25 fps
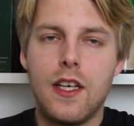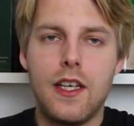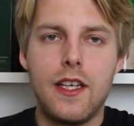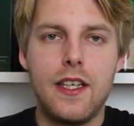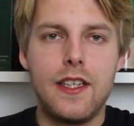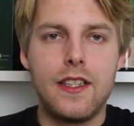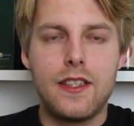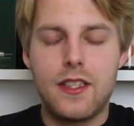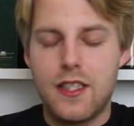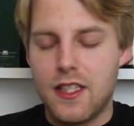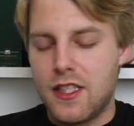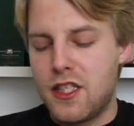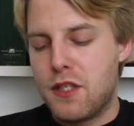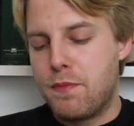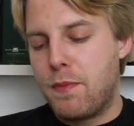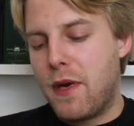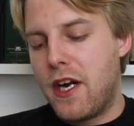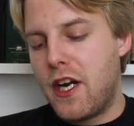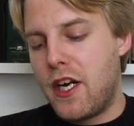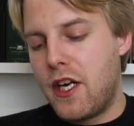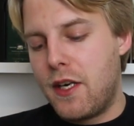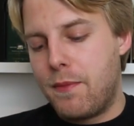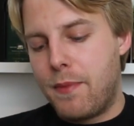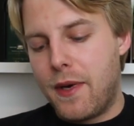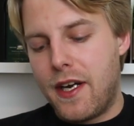is
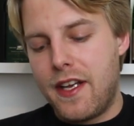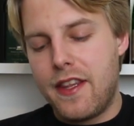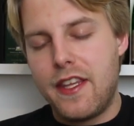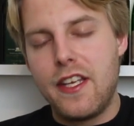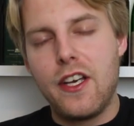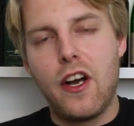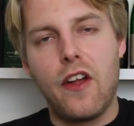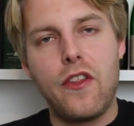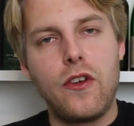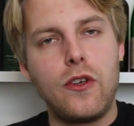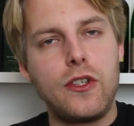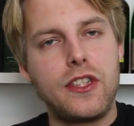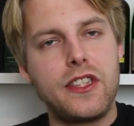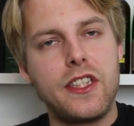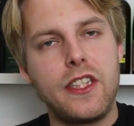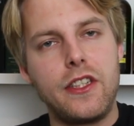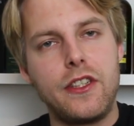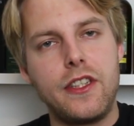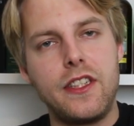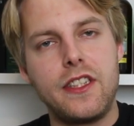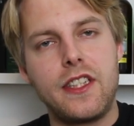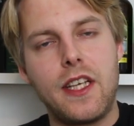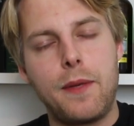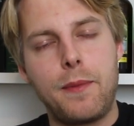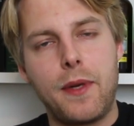inspired by the other
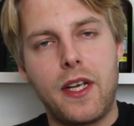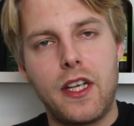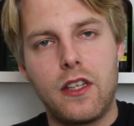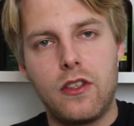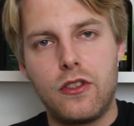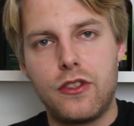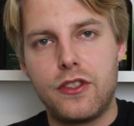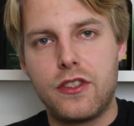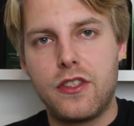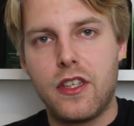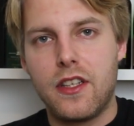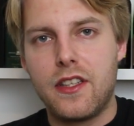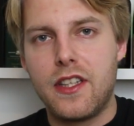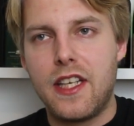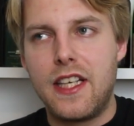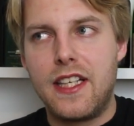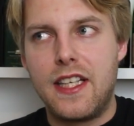series that Mikkeller has done.